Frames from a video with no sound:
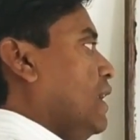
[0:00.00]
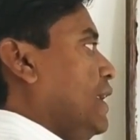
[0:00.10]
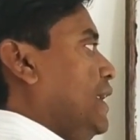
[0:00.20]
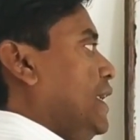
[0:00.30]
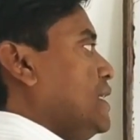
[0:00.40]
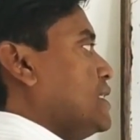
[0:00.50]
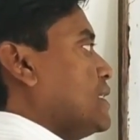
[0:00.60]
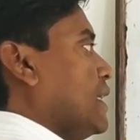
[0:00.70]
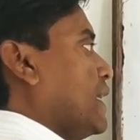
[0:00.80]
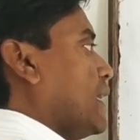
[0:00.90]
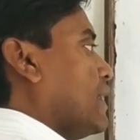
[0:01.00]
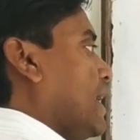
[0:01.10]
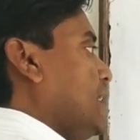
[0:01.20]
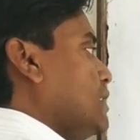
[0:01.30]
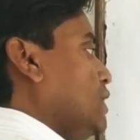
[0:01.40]
is
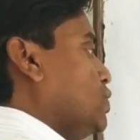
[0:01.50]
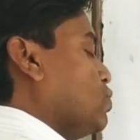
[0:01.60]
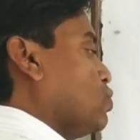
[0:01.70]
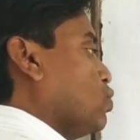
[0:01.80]
categorized into two